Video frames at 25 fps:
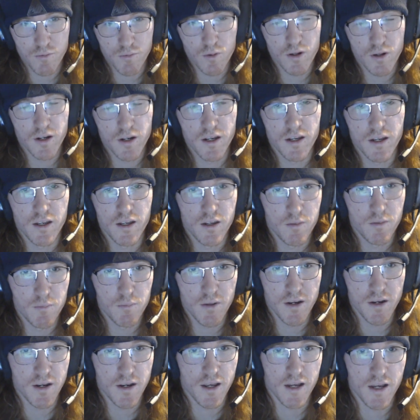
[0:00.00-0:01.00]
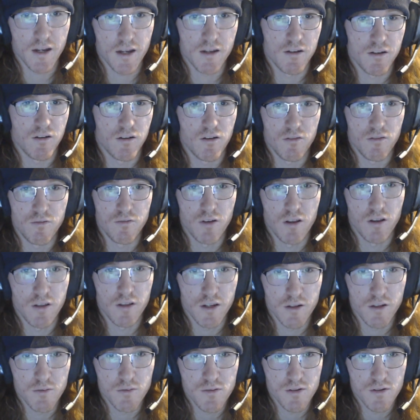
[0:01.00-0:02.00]
my forehead, my neck, it all felt
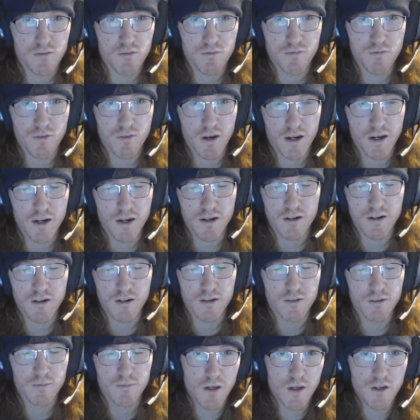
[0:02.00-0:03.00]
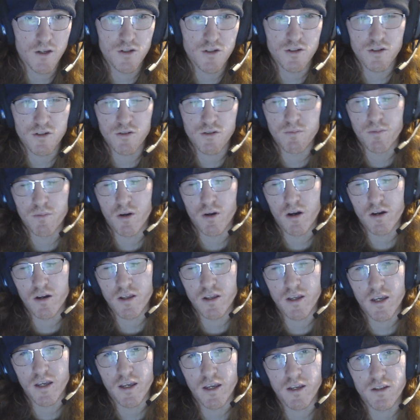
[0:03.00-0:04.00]
like it was on fire. Major
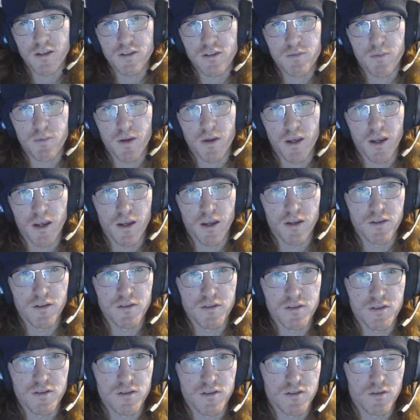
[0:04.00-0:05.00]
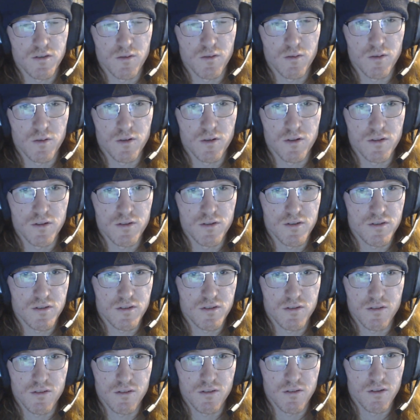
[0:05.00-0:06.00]
body aches, pains,
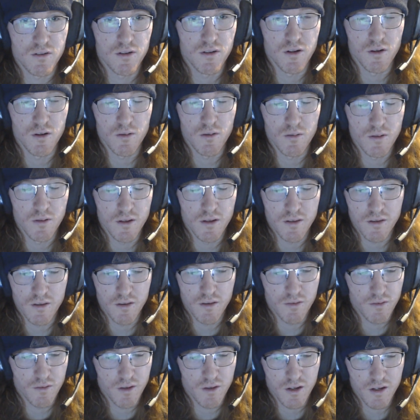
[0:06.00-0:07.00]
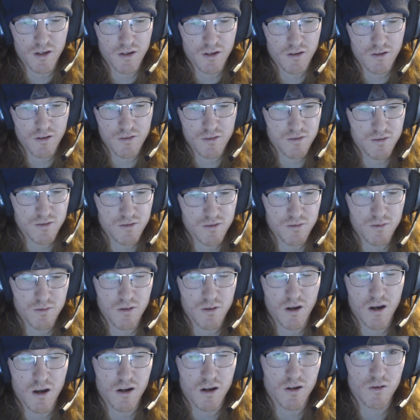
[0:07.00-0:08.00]
sores, and then like also
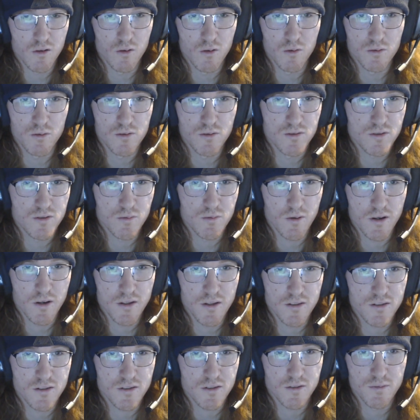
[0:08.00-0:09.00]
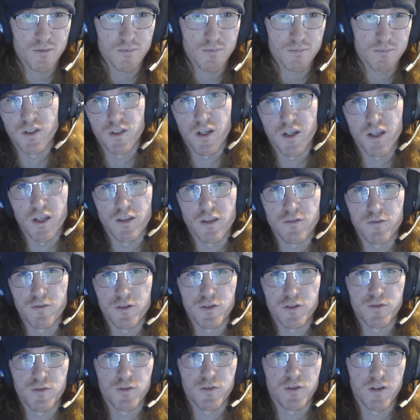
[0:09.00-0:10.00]
hot cold sweats. So yeah, the
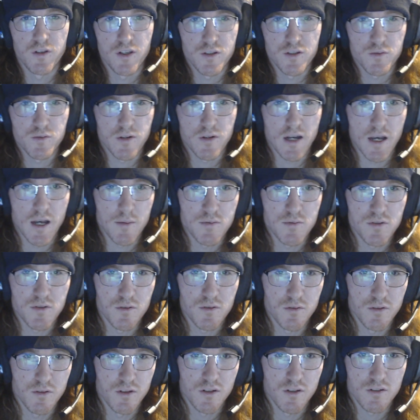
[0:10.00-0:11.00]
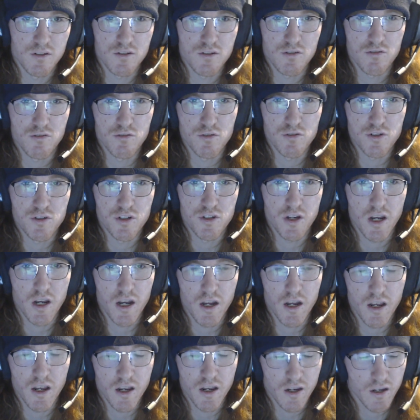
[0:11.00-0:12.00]
first few days were absolutely
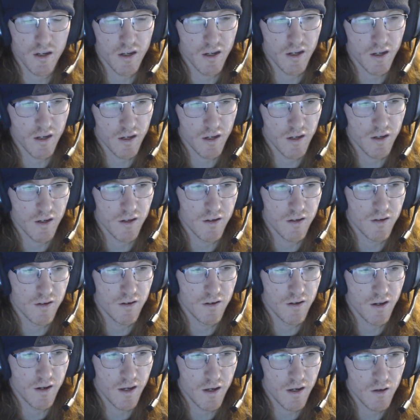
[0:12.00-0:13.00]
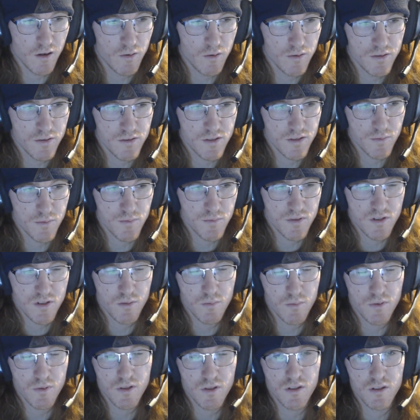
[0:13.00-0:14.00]
excruciating and now it seems to
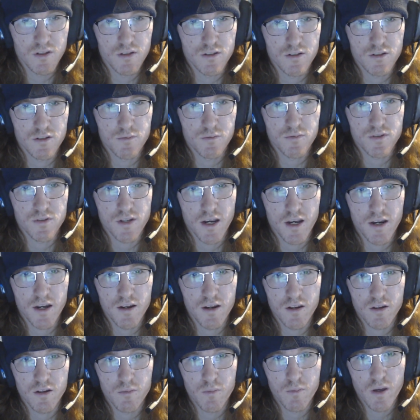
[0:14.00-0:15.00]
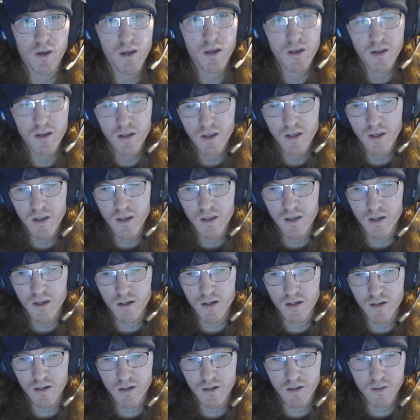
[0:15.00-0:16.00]
be subsiding a bit.
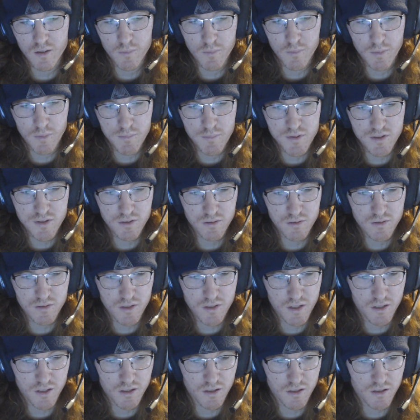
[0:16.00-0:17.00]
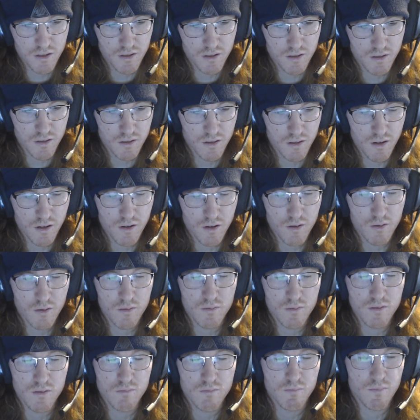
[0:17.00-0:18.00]
I'm still taking,
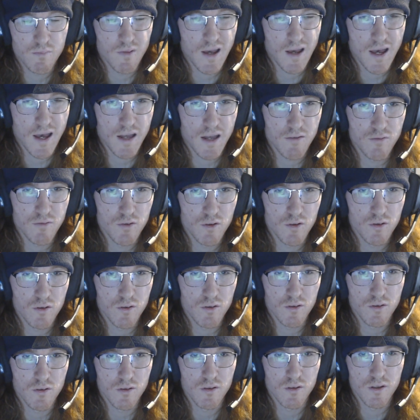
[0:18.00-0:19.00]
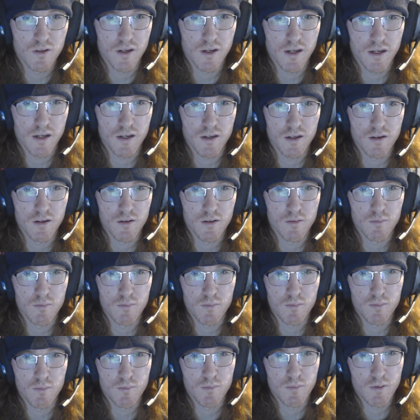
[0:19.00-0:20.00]
Advil
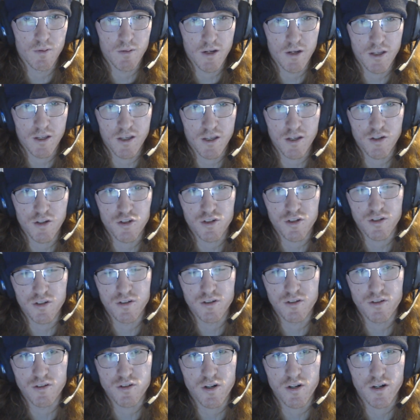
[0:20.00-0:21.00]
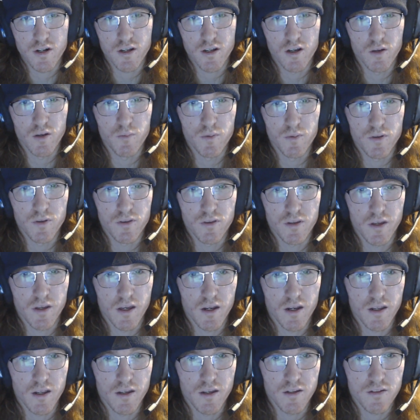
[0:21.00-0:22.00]
and medication to try to help with the
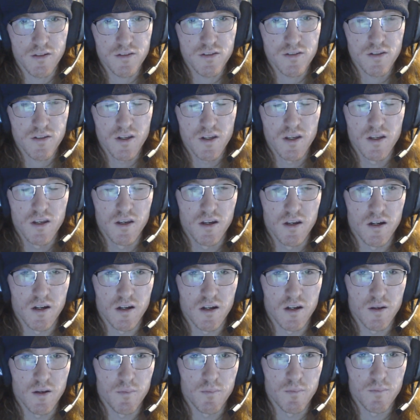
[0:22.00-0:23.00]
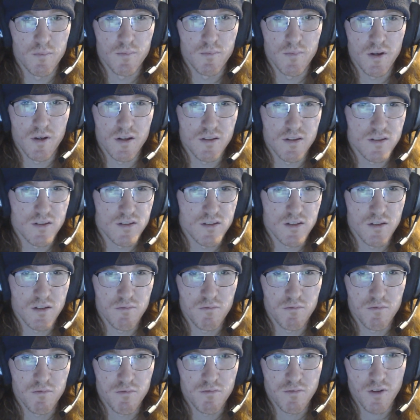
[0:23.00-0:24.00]
headaches. I
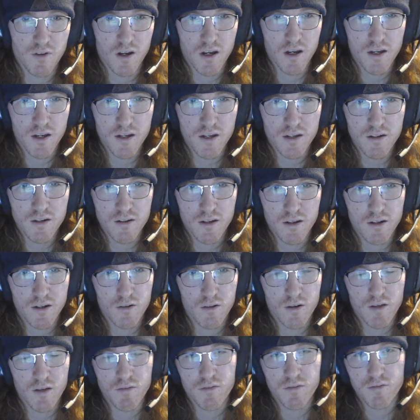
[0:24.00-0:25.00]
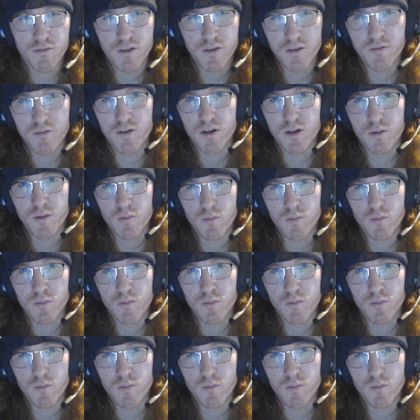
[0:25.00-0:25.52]
seem fine. I don't have a fever